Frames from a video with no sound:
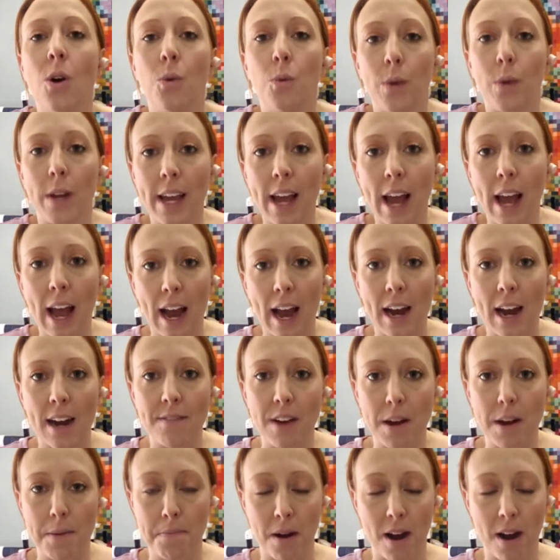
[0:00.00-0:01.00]
We
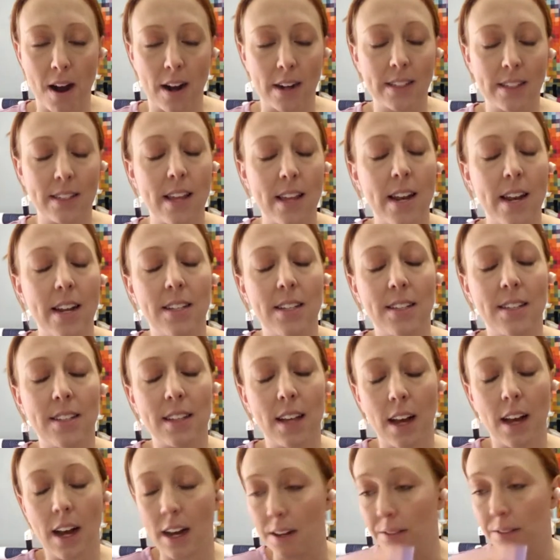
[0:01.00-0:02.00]
have a box that is
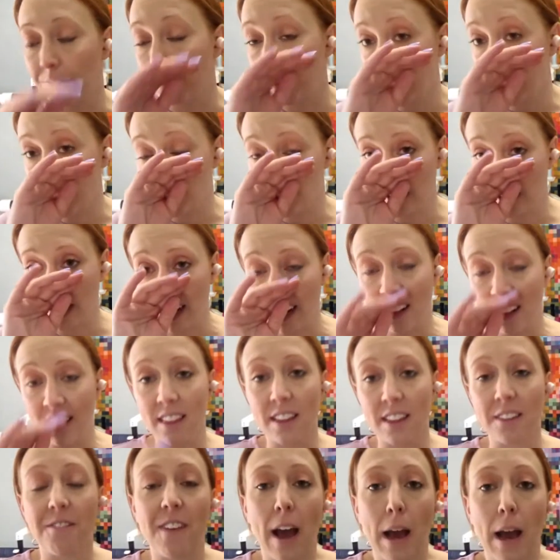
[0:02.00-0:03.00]
featuring
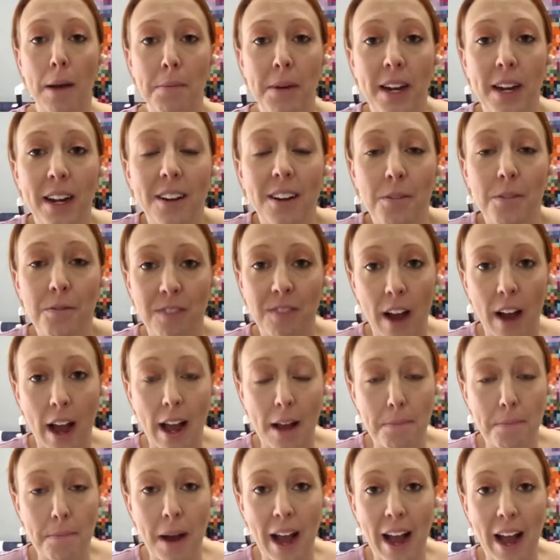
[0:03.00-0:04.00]
the fabric
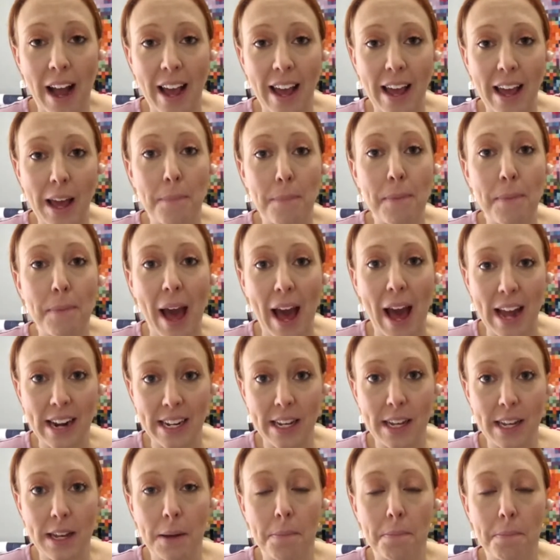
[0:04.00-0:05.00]
by
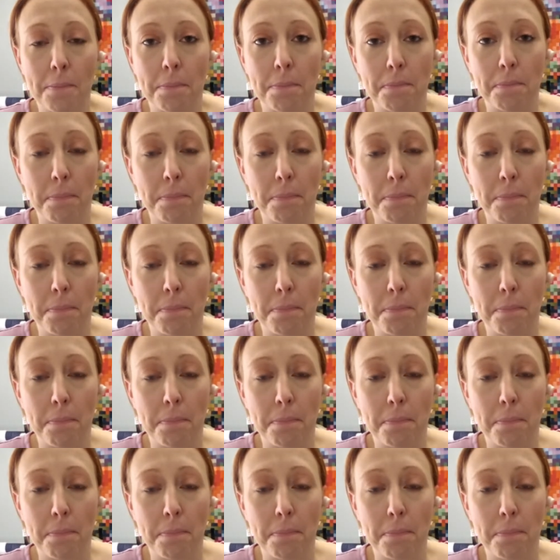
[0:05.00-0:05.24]
Patty